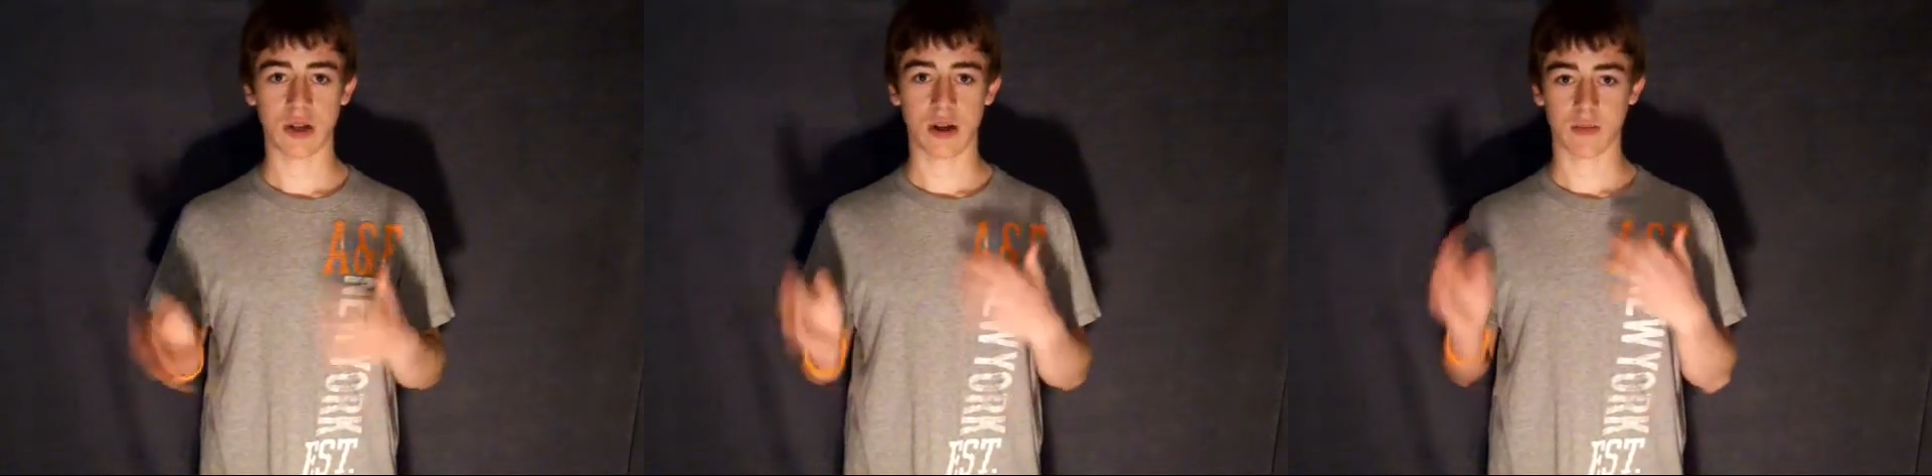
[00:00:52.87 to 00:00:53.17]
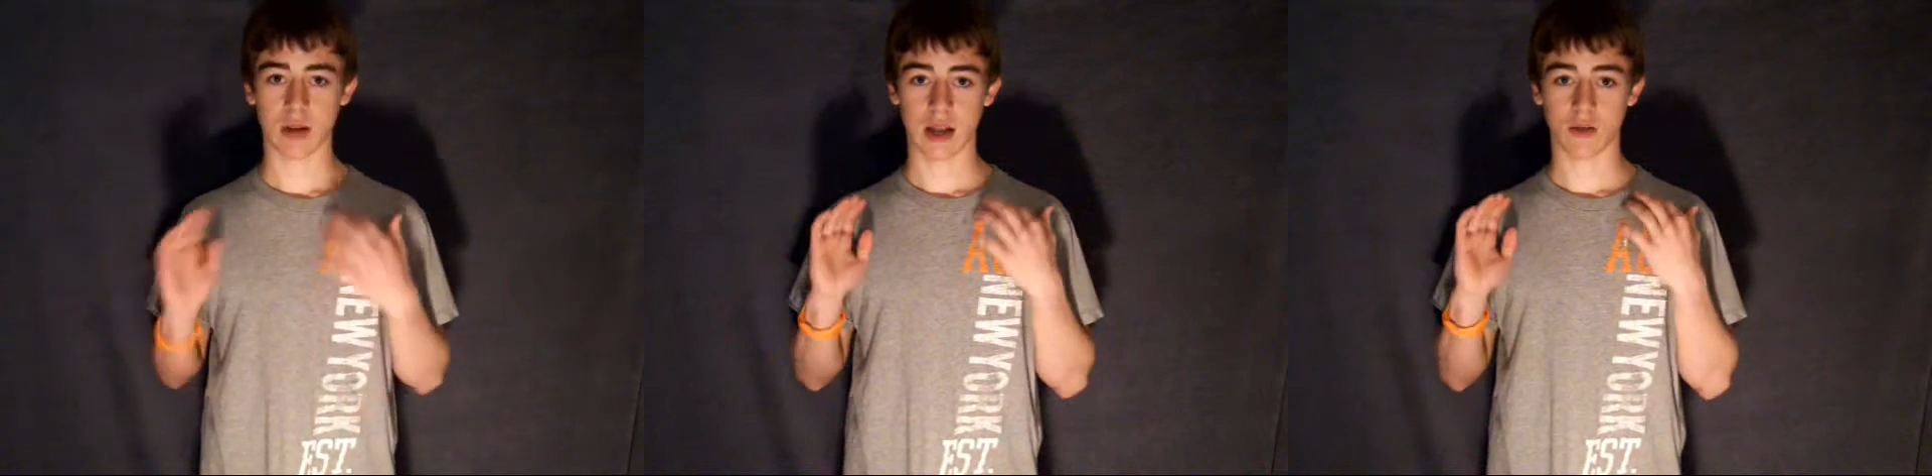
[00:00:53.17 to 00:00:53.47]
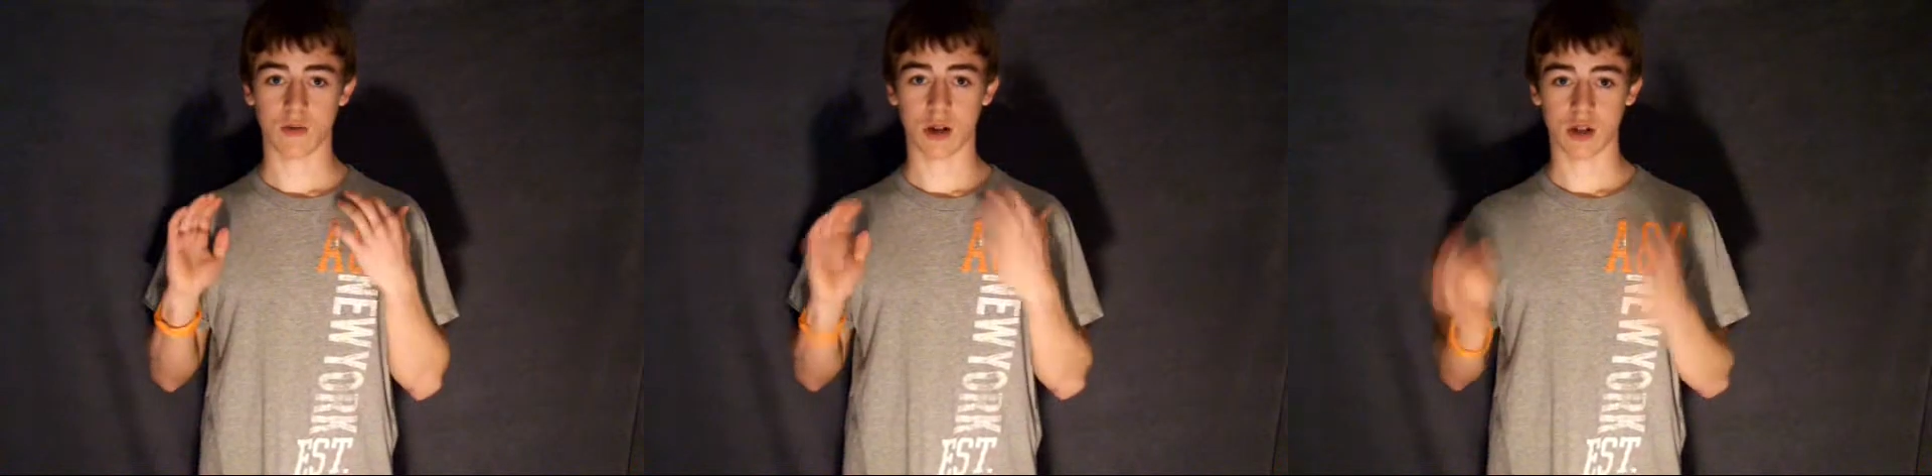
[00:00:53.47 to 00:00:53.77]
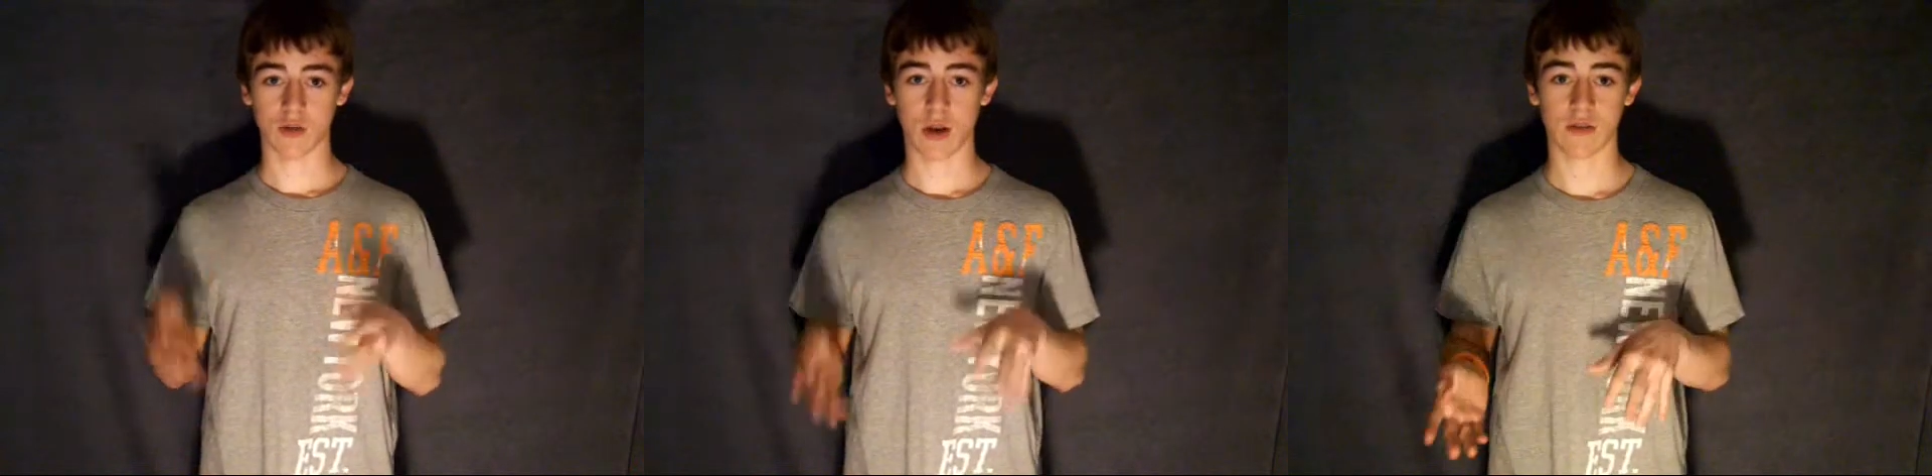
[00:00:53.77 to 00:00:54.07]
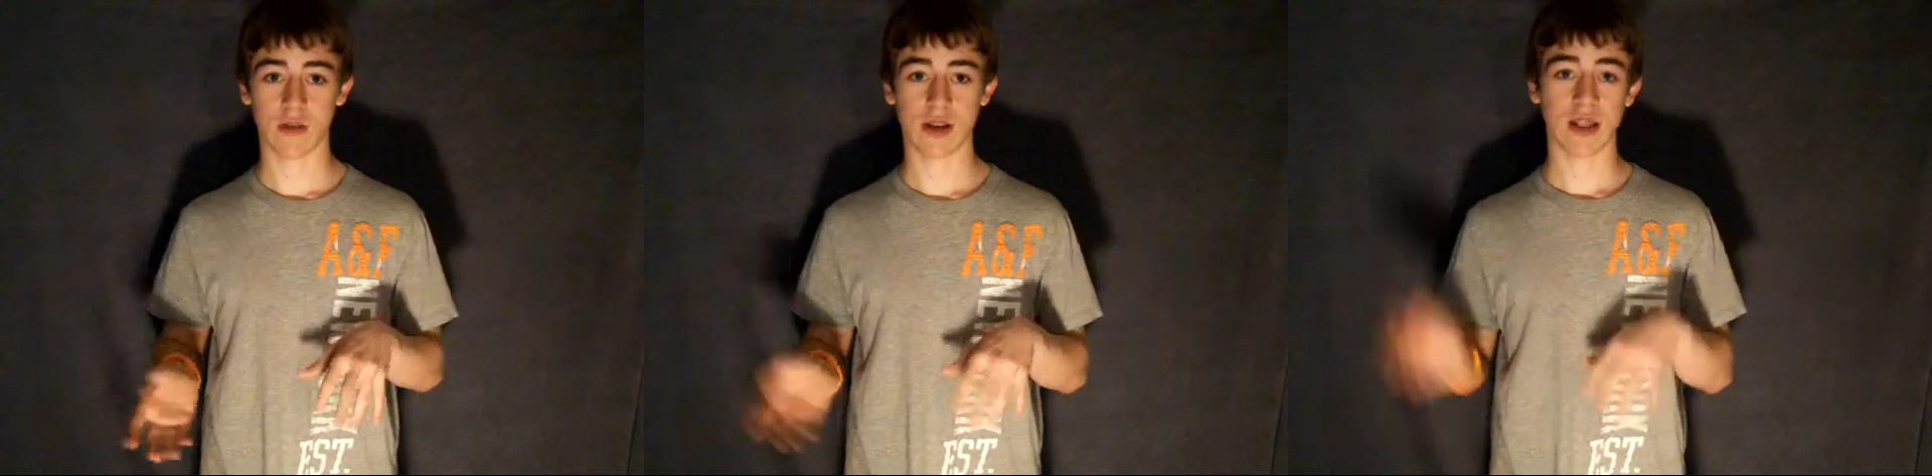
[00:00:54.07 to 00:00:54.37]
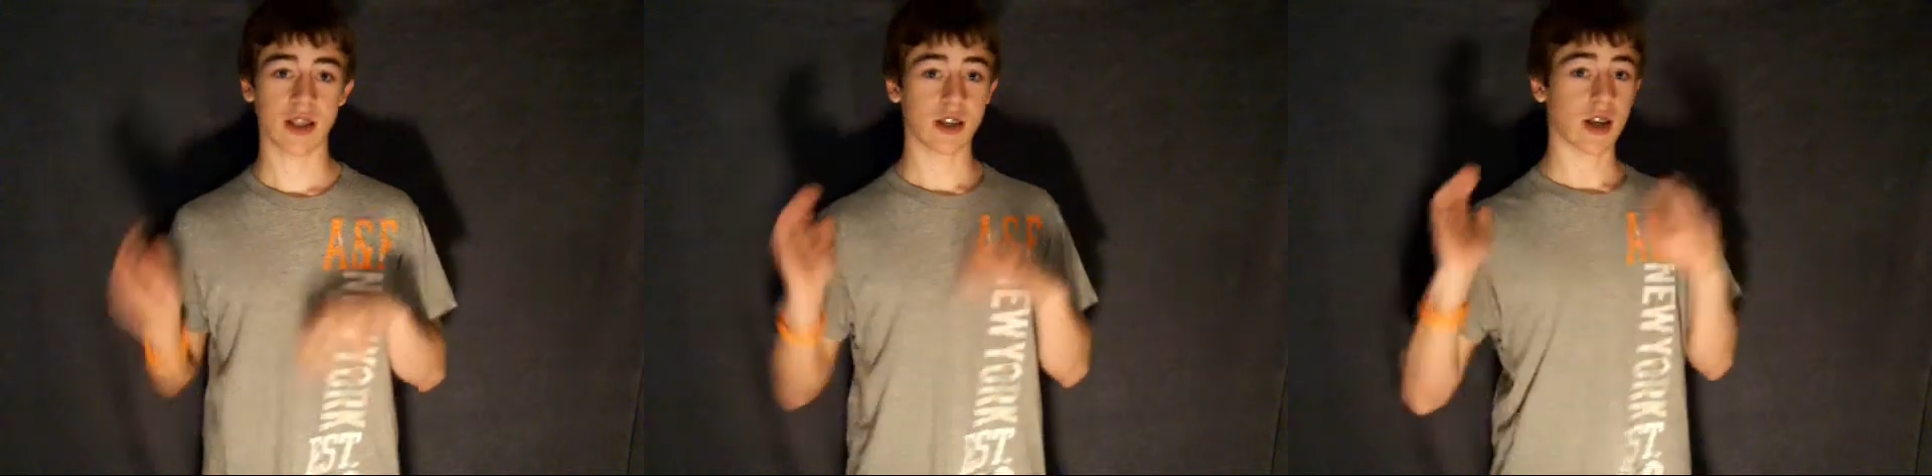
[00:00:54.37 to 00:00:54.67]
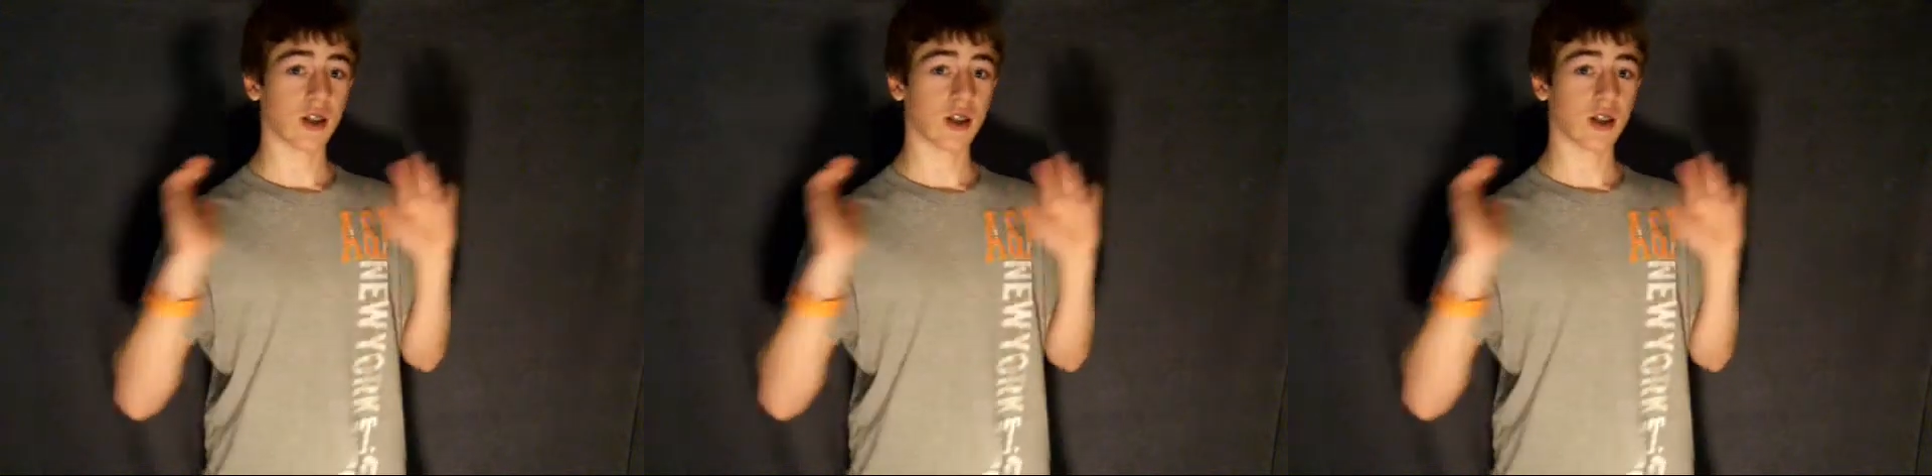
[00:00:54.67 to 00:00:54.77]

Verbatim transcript: now I'm going to have to watch the rest of it, and then you get